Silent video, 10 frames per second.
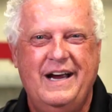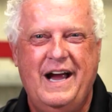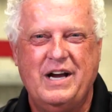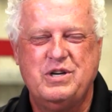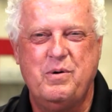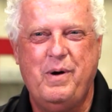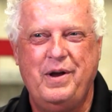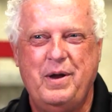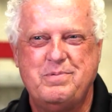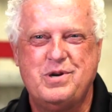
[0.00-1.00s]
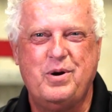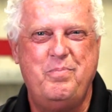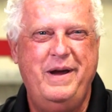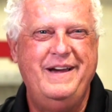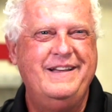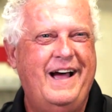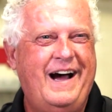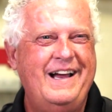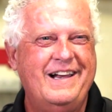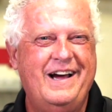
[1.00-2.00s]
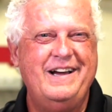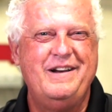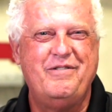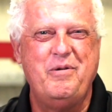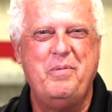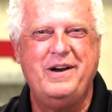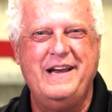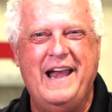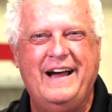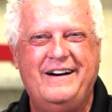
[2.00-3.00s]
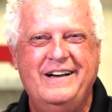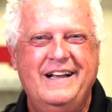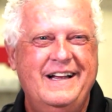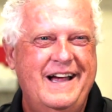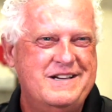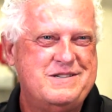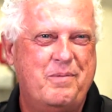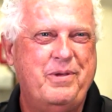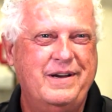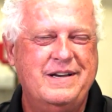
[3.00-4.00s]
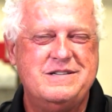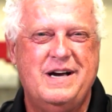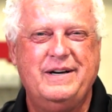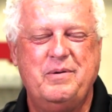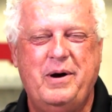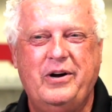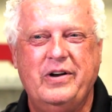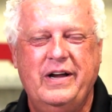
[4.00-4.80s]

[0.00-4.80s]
actually wound up sort of being the highlight. Everybody now has something to talk about.